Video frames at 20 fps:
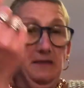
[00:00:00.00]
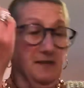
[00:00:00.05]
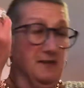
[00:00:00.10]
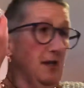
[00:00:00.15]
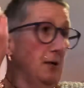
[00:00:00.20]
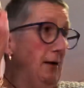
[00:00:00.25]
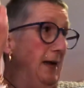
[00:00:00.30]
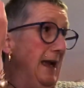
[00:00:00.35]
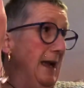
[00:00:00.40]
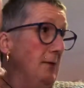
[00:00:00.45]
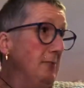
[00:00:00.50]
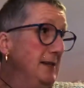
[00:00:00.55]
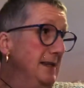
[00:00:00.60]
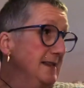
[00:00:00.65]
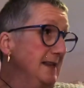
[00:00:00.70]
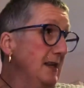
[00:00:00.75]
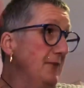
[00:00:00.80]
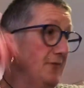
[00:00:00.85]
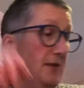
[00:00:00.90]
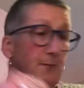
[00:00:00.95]
So how
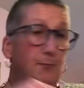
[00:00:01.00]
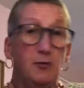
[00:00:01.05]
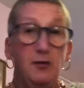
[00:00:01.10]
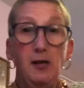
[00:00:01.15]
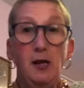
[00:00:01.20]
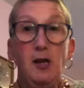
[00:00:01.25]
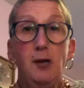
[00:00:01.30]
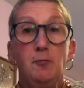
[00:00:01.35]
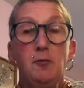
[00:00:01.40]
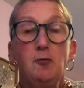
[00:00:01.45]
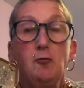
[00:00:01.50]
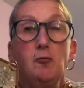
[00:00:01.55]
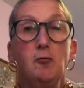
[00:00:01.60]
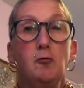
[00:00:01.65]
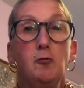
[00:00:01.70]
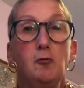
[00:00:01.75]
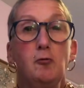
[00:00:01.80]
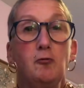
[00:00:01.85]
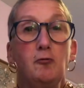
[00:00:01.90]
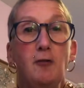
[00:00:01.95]
is everybody? I hope you're
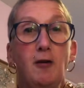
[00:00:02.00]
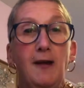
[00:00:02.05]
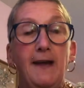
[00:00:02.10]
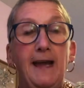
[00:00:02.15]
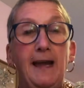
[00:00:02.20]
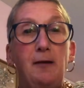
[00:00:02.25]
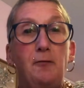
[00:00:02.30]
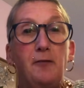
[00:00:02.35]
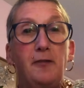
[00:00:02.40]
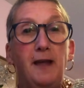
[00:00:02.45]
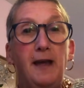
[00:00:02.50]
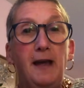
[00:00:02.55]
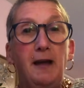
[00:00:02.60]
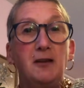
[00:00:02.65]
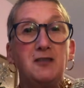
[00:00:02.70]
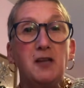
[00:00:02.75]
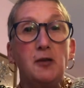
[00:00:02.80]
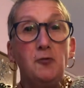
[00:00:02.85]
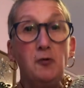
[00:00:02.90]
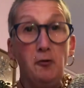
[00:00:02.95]
all right out there.
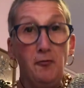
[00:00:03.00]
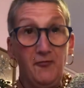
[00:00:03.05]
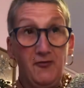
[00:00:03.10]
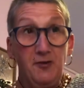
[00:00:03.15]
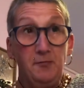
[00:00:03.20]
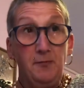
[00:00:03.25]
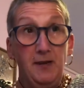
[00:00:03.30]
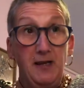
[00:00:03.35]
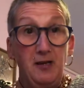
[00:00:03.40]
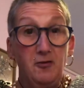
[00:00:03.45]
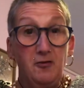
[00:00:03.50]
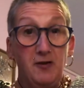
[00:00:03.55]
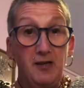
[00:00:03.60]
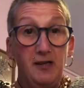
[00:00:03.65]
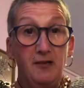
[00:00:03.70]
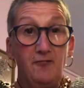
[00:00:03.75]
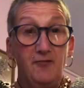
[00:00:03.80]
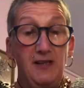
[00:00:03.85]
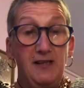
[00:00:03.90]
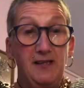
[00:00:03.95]
I don't often make
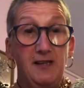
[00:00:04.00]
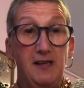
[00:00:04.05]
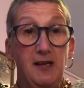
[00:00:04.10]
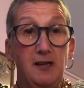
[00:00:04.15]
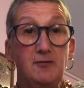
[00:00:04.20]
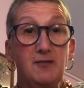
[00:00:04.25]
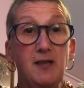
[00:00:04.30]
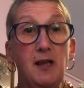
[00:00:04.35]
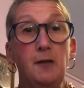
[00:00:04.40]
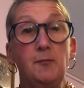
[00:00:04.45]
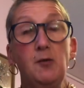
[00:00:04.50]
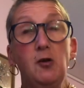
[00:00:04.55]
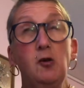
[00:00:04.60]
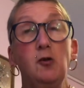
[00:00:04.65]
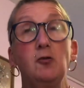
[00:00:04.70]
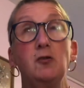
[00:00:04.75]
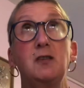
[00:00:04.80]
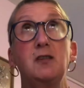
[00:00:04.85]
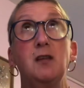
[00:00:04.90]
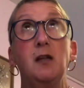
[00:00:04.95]
cooking videos. I
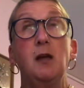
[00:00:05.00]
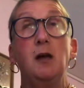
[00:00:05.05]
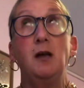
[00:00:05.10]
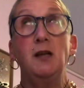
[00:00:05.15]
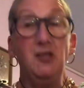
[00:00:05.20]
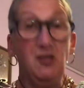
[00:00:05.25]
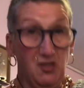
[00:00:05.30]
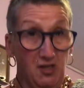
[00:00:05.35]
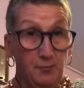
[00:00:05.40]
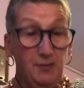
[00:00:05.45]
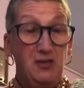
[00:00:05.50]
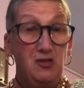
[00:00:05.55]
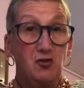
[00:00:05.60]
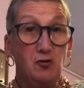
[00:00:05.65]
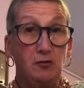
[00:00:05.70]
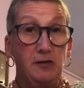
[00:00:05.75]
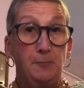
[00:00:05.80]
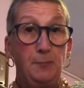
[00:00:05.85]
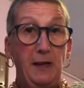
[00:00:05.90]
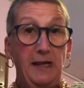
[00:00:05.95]
do
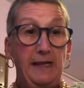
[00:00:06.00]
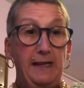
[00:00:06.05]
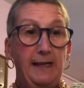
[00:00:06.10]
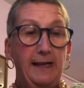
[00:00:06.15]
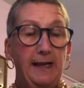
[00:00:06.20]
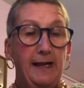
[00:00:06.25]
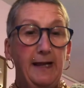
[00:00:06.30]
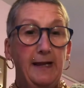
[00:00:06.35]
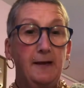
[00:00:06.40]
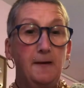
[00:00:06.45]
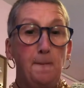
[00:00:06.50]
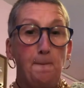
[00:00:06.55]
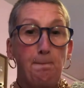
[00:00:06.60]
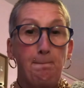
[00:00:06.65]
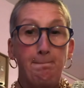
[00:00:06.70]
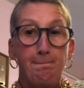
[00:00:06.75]
enjoy baking.